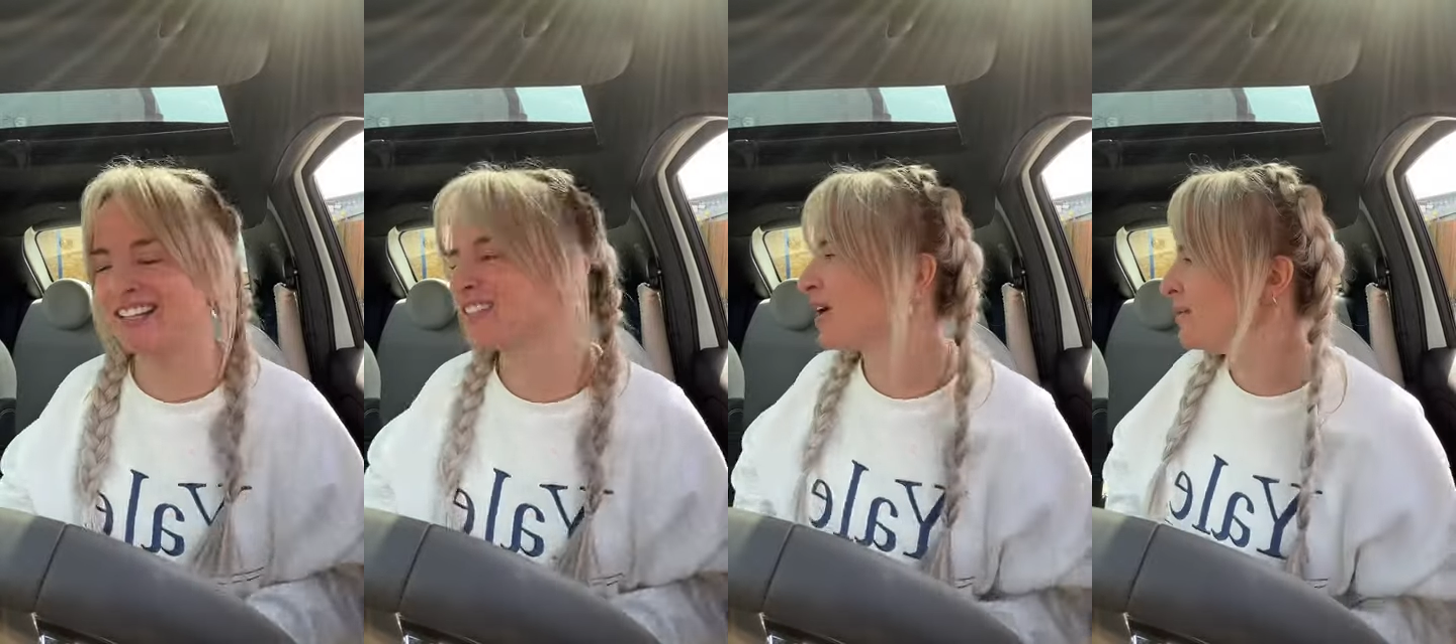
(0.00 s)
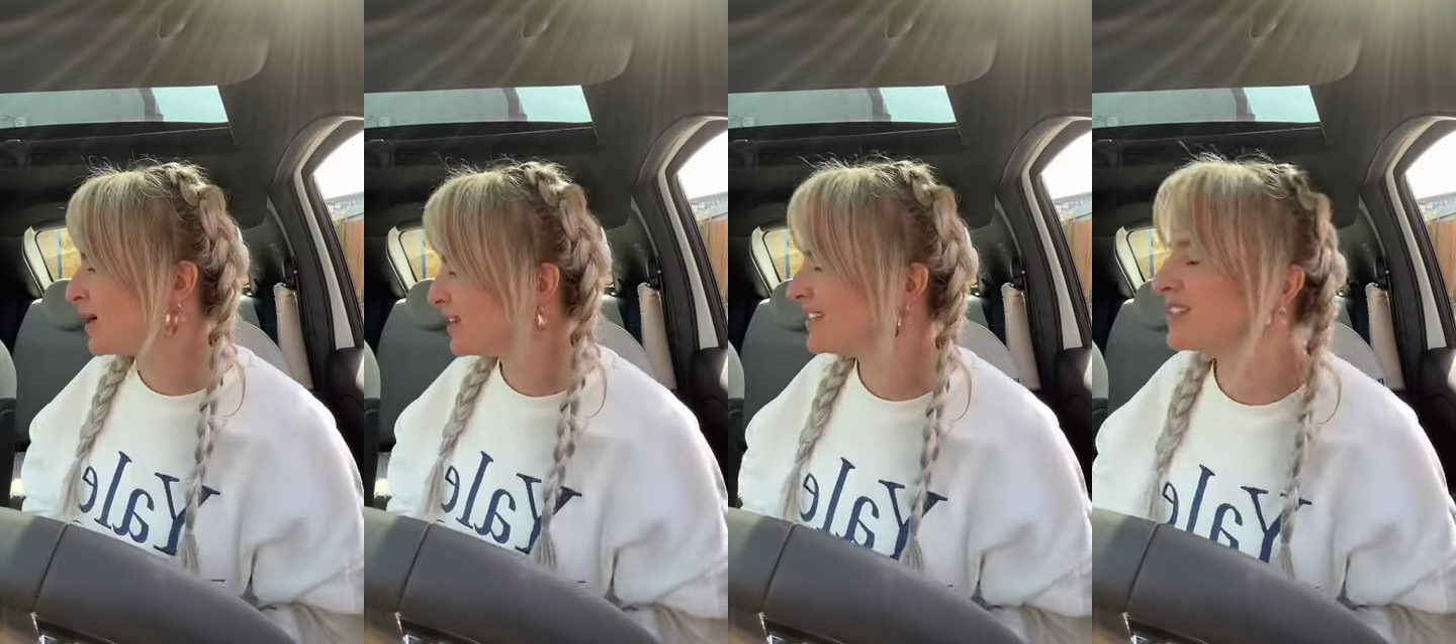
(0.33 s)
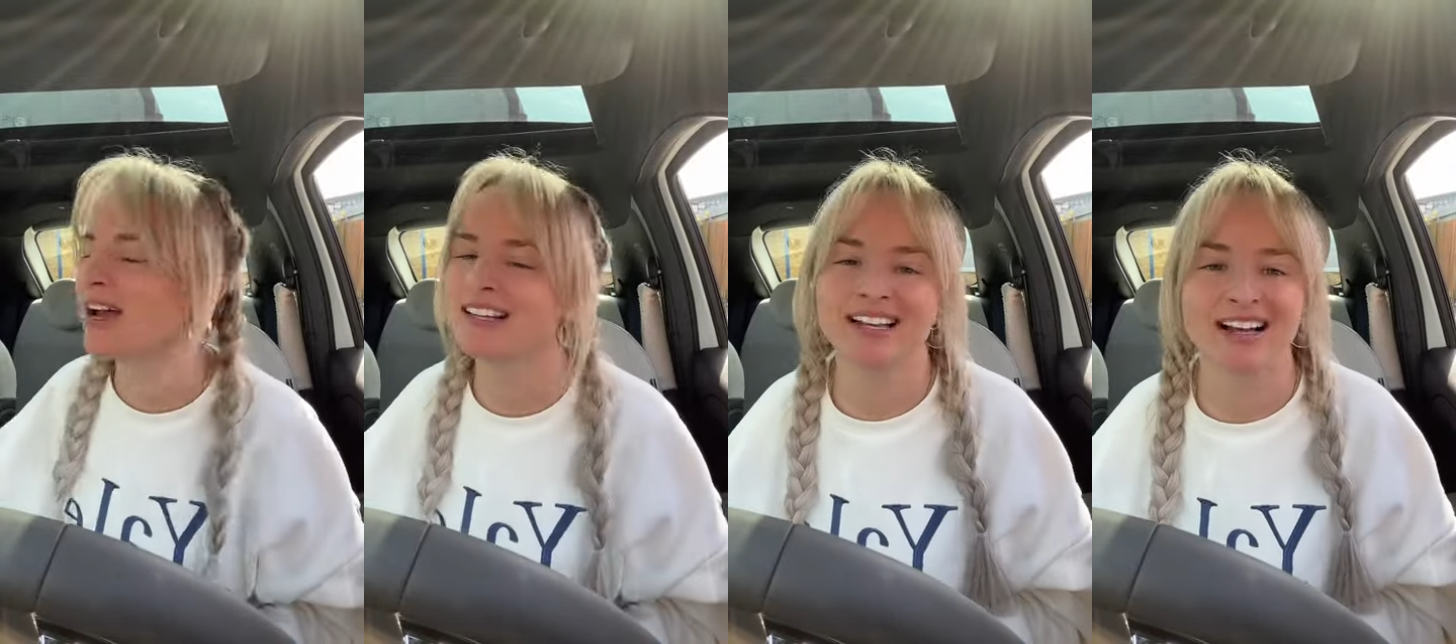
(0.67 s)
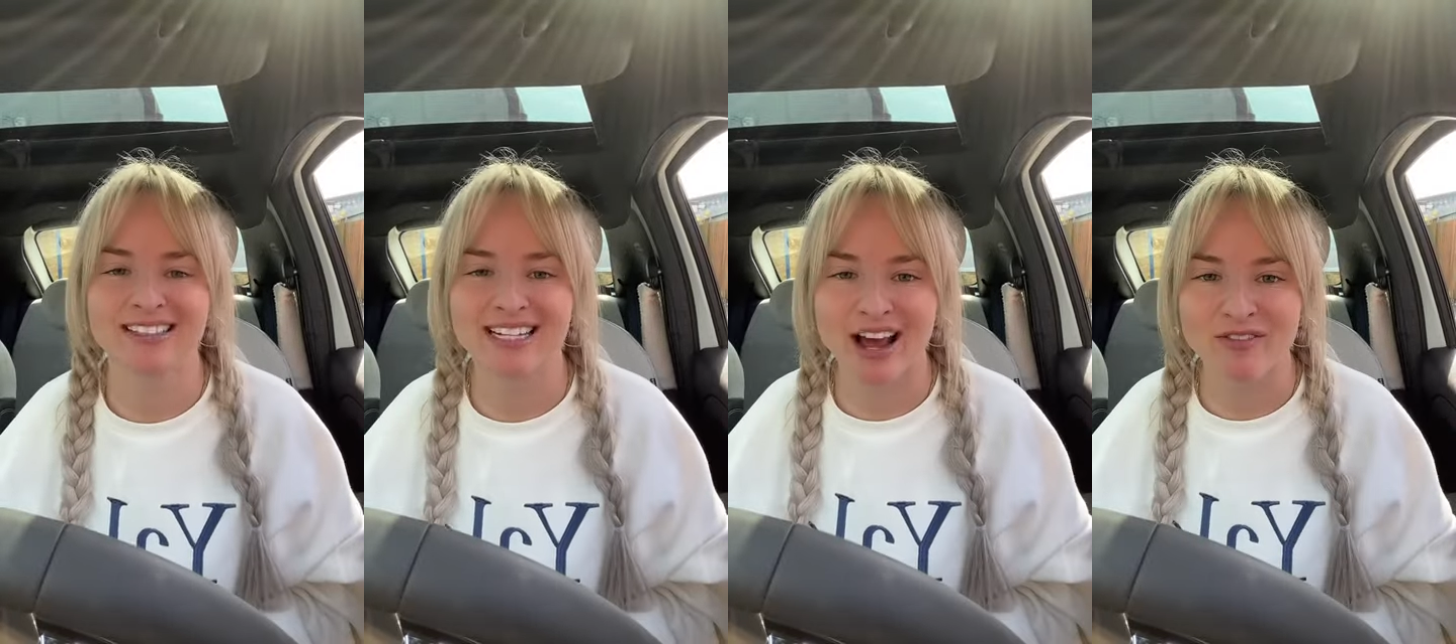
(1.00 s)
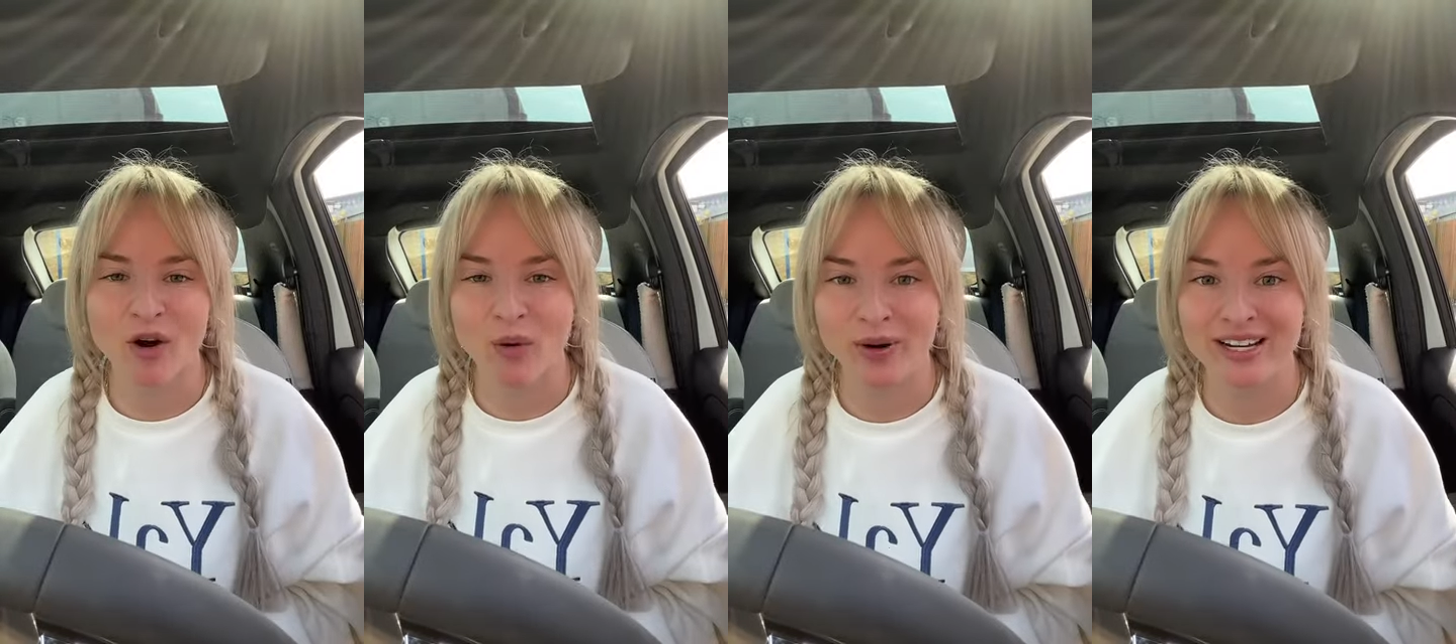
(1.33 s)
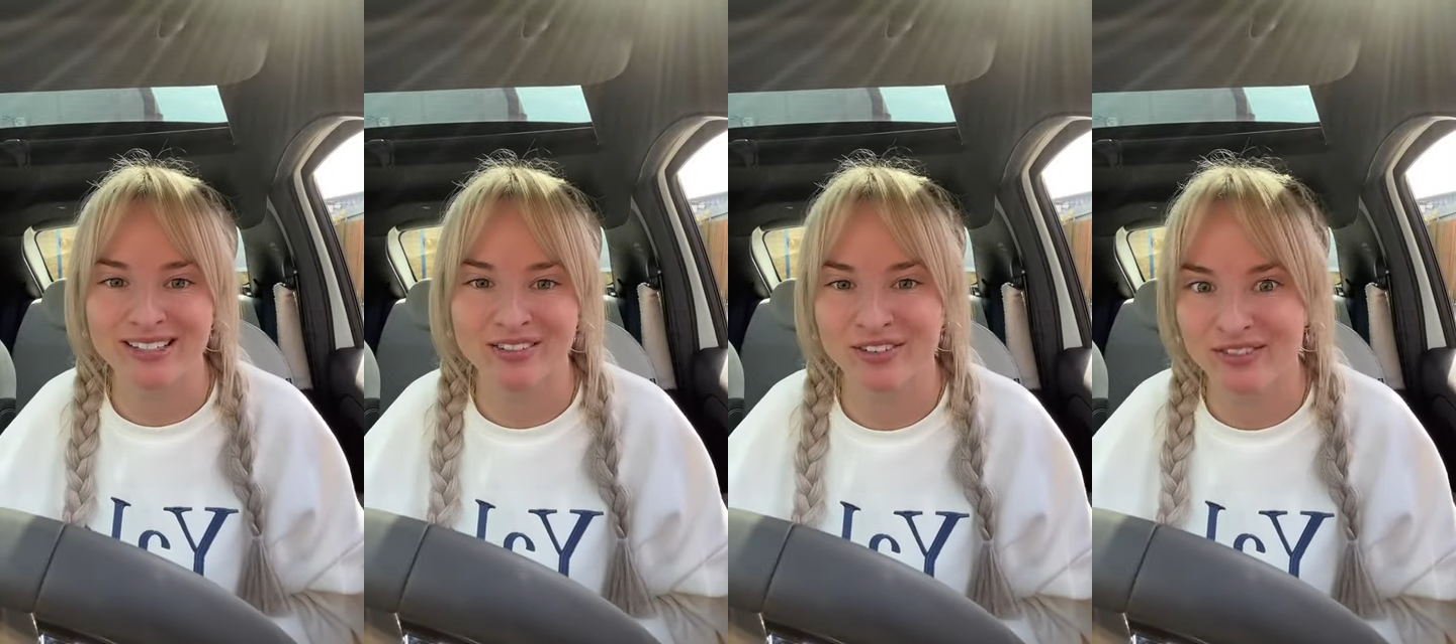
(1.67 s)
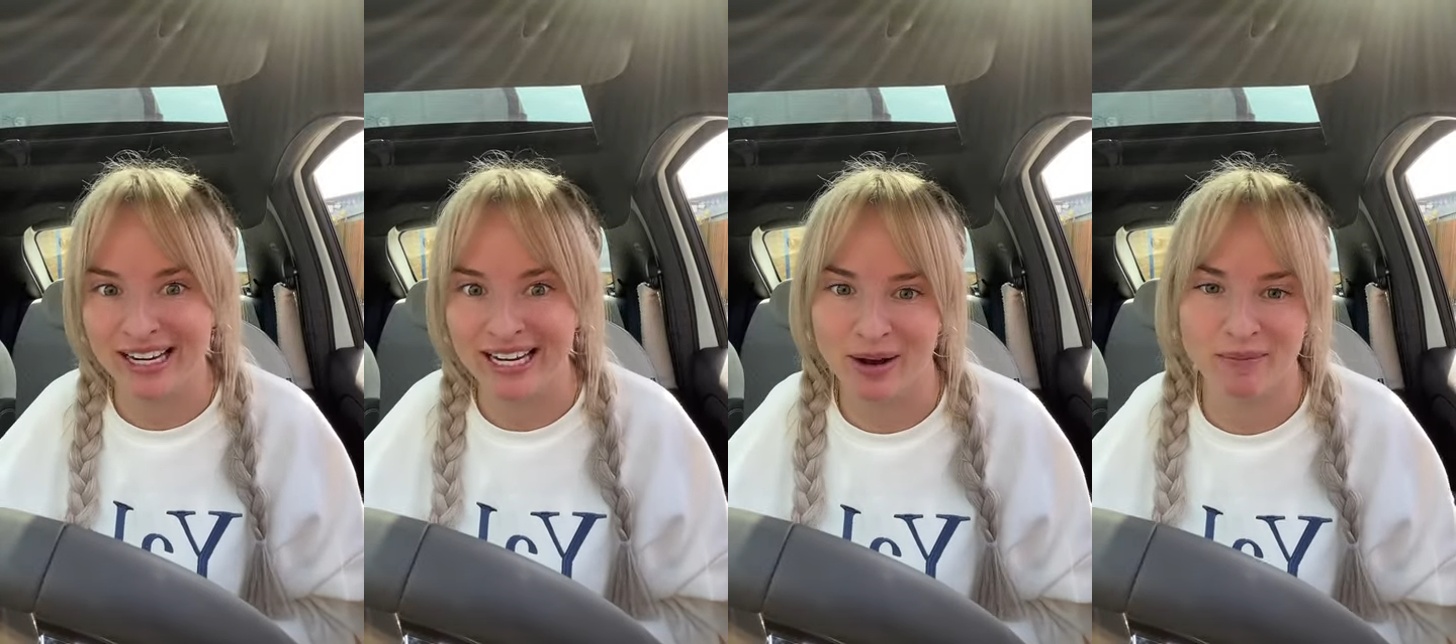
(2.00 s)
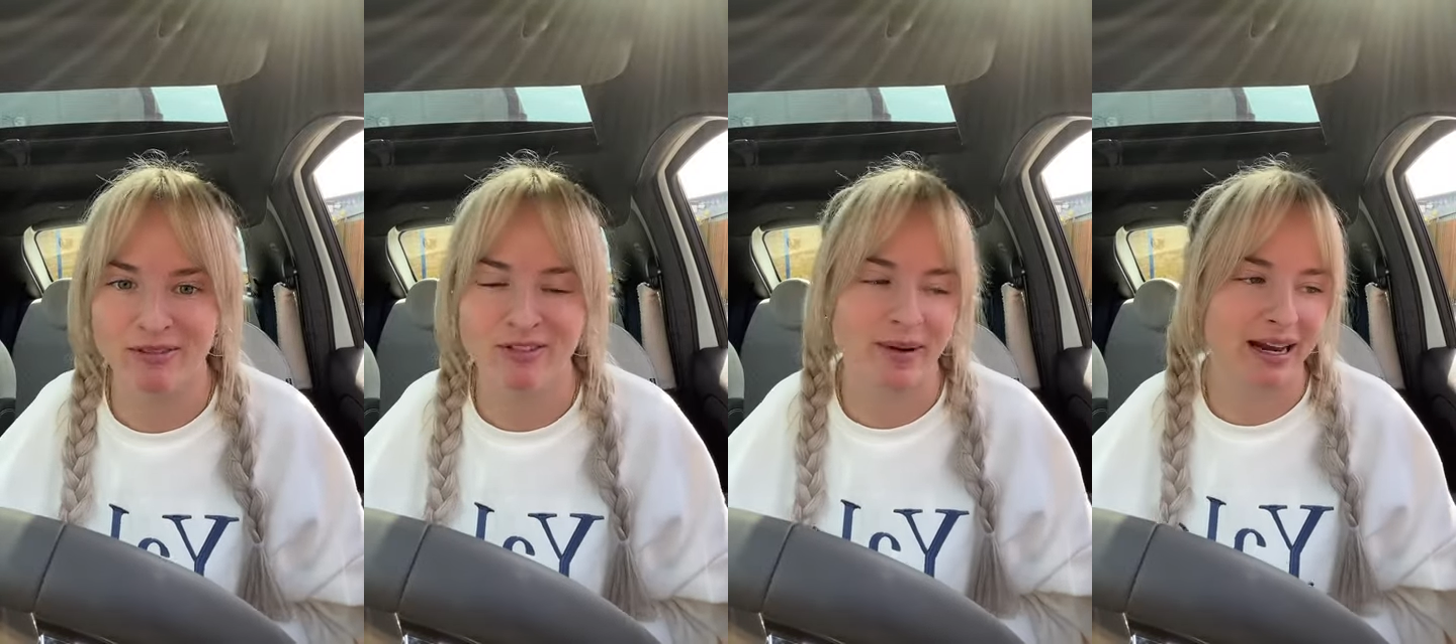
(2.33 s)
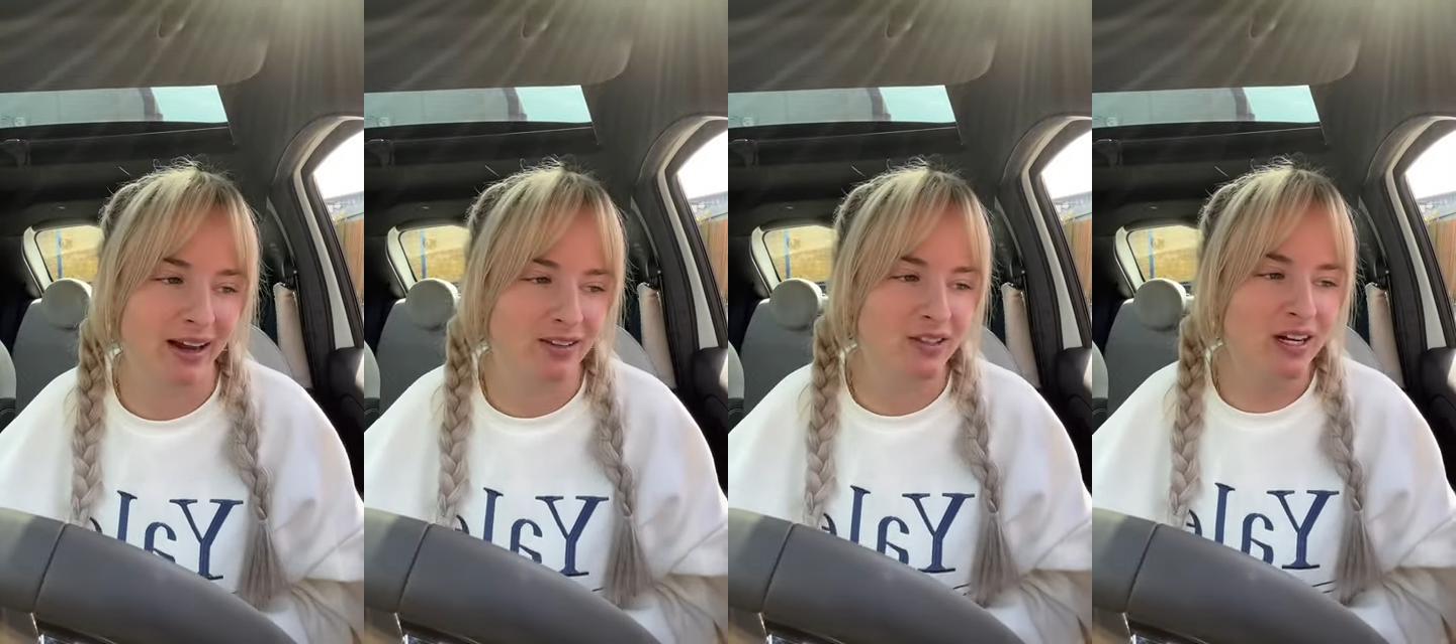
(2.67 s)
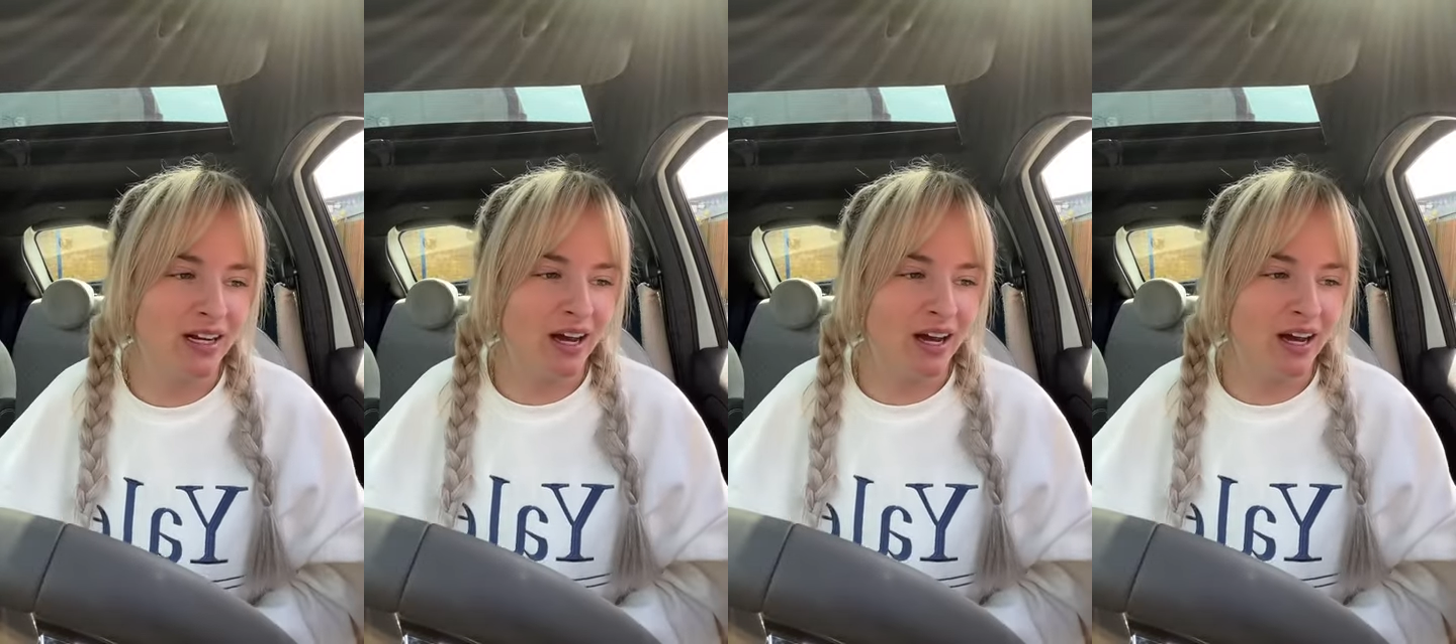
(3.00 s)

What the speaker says: So because it's nice out today, I thought I wanted something really yummy for my lunch.